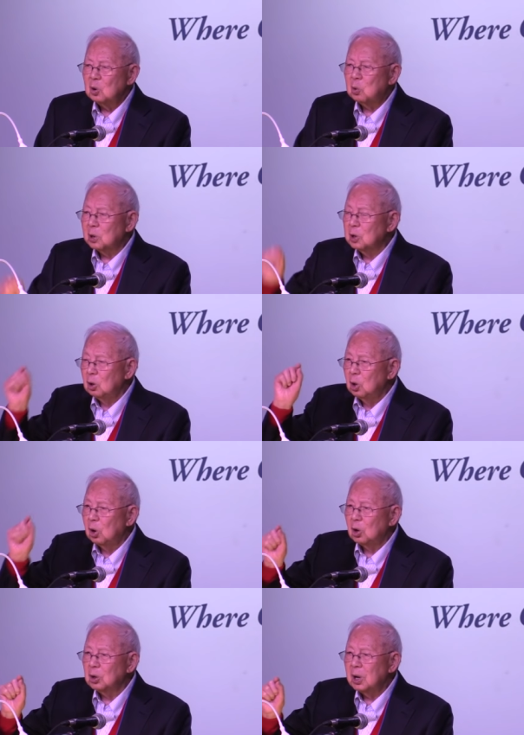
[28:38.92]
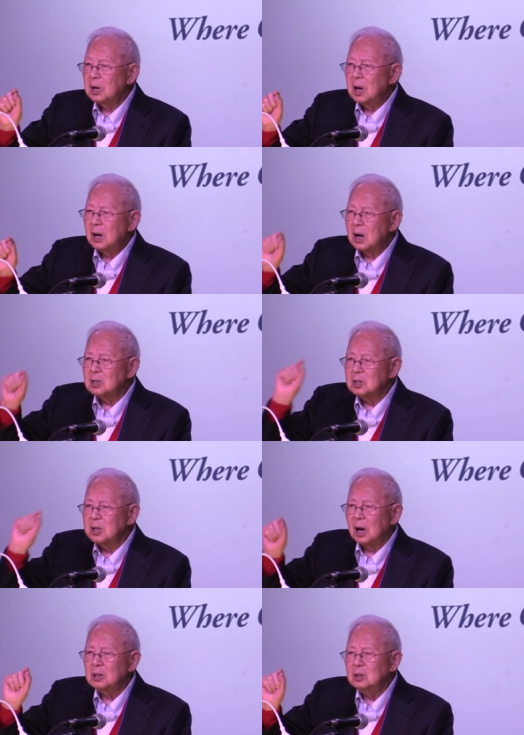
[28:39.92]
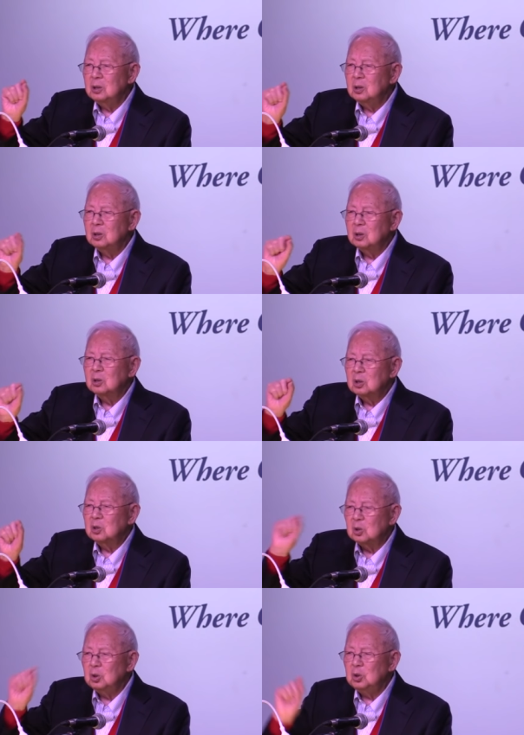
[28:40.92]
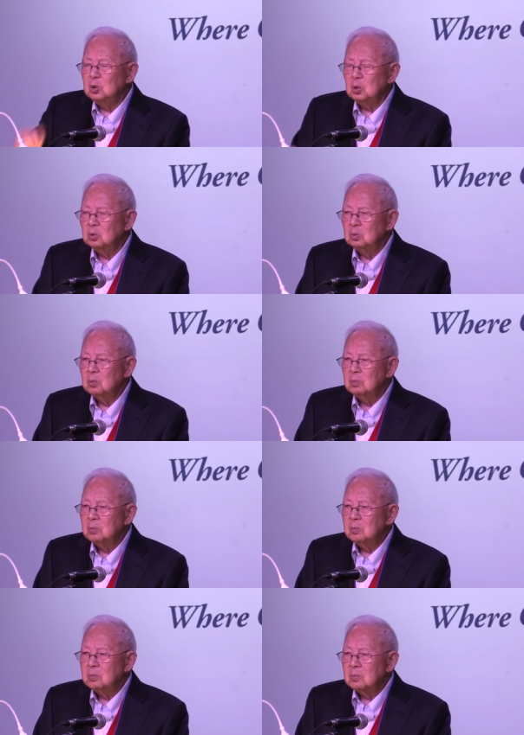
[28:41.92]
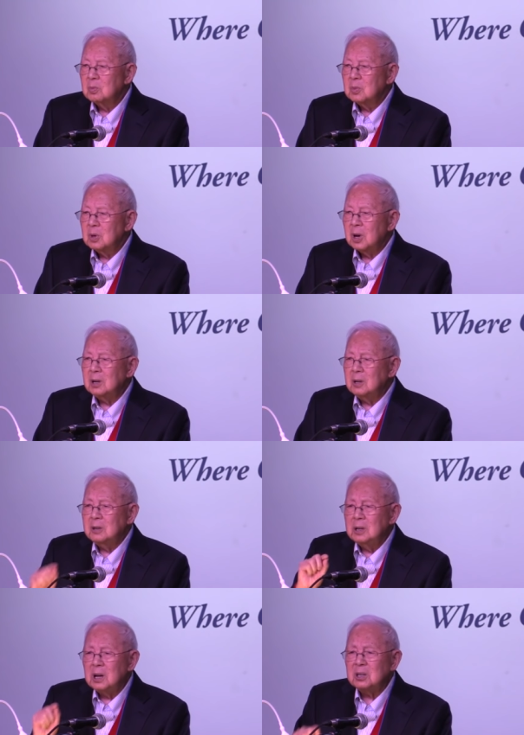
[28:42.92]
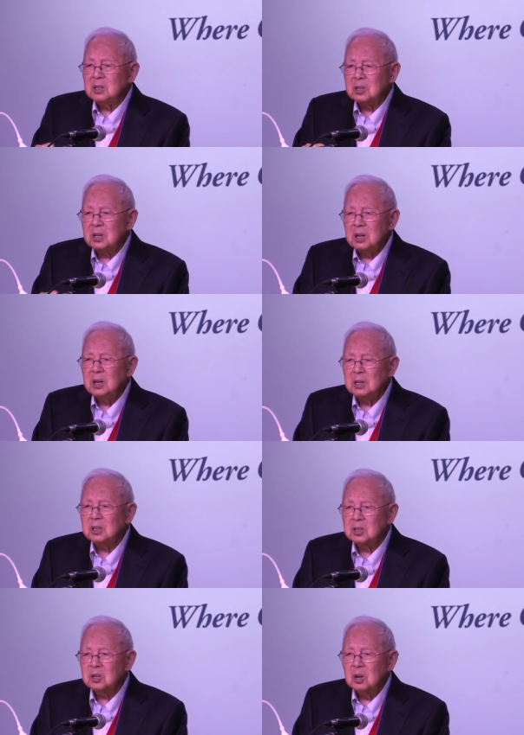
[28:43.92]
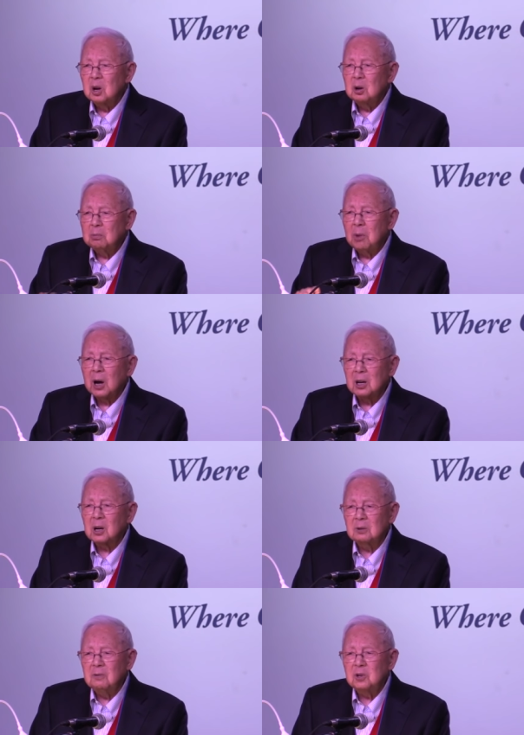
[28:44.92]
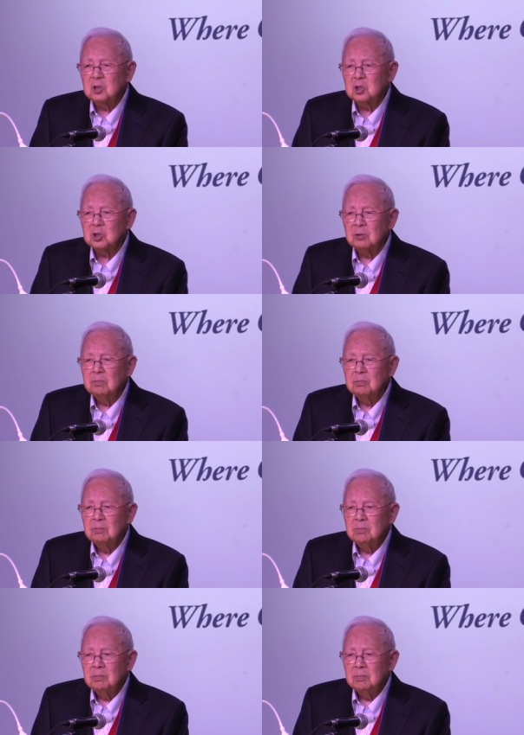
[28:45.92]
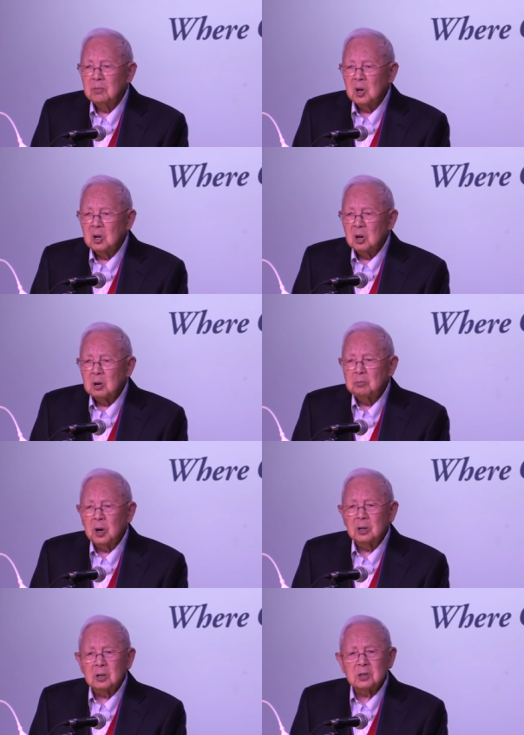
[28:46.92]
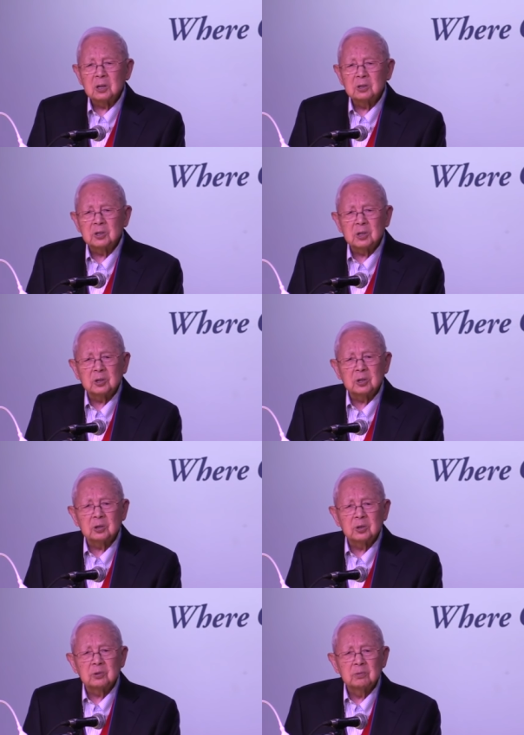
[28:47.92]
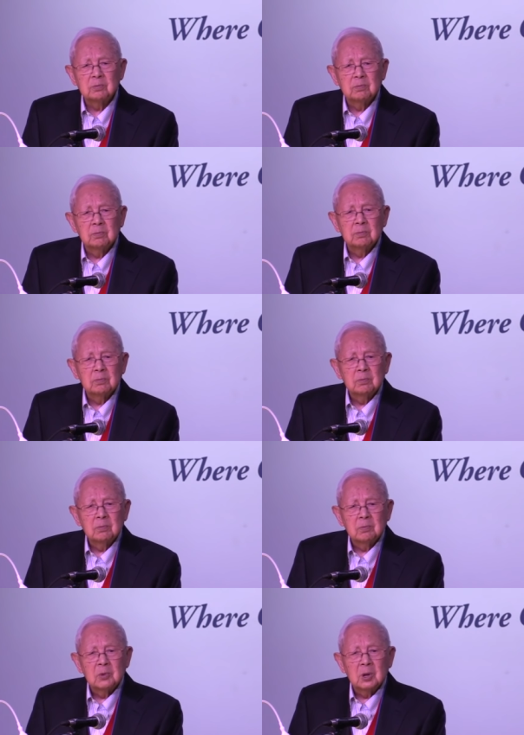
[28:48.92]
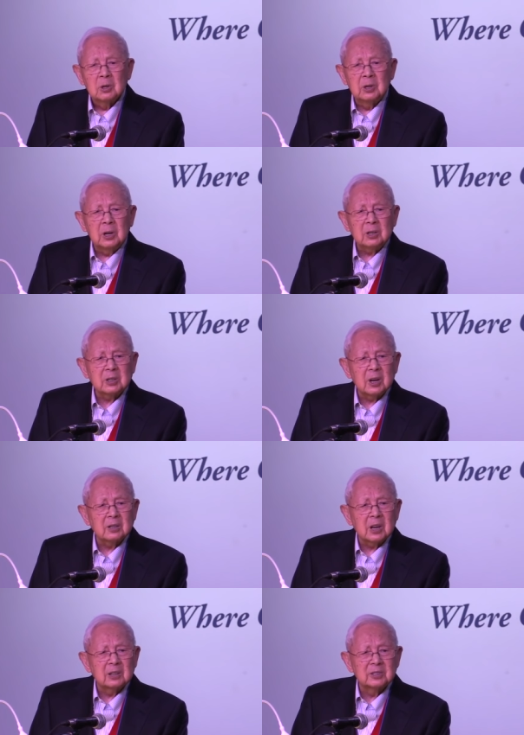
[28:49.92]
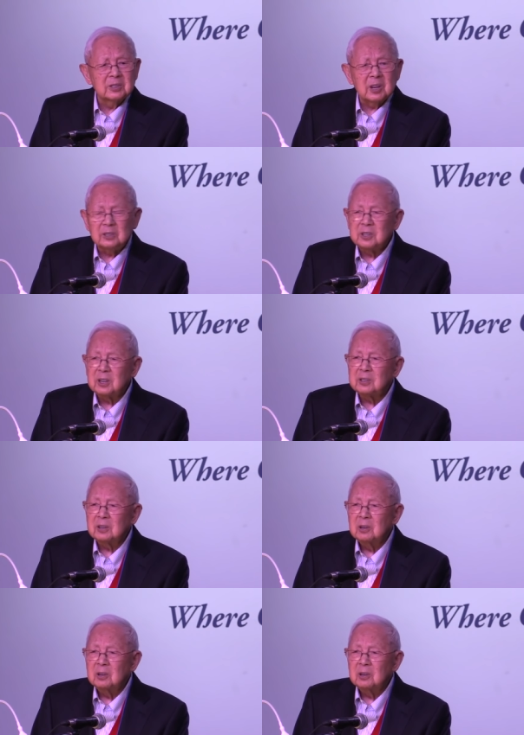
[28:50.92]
what the Lord has done to you. And this is my conversion. Brothers and sisters, this has existed